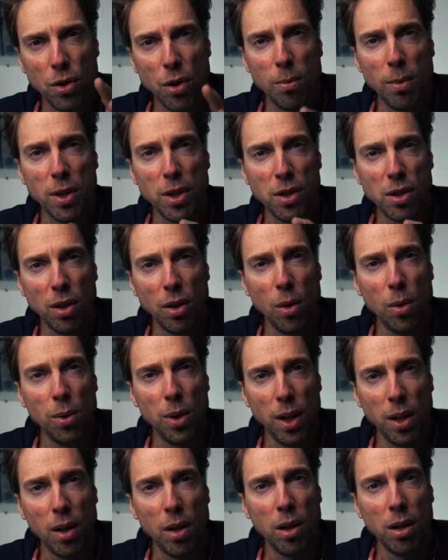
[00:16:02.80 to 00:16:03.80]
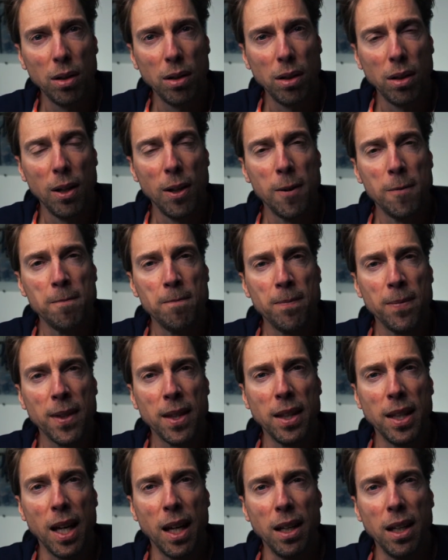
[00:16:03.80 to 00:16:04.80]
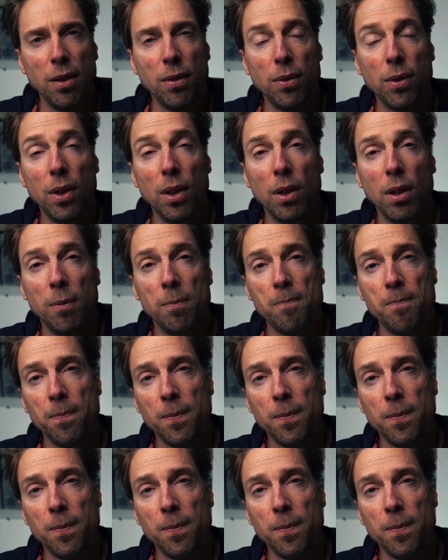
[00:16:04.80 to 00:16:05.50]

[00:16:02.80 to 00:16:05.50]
much clothing on that if the